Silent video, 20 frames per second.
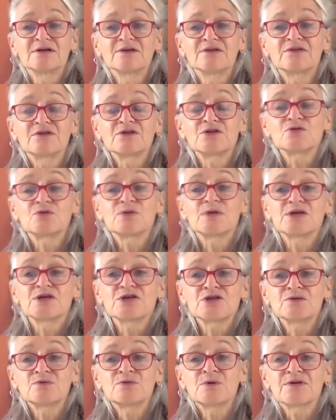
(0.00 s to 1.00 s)

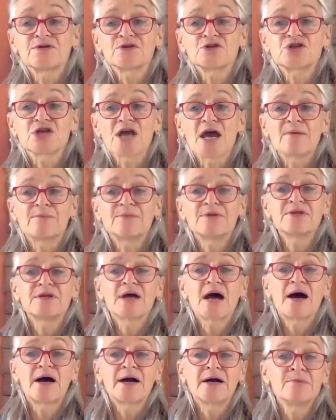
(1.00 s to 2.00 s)
situation with the jab in
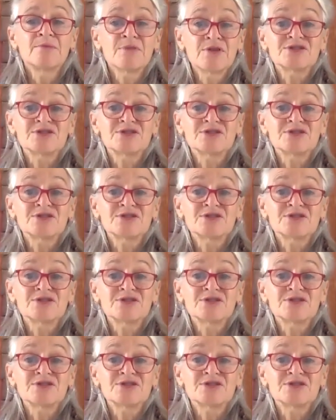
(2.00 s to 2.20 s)
the arm,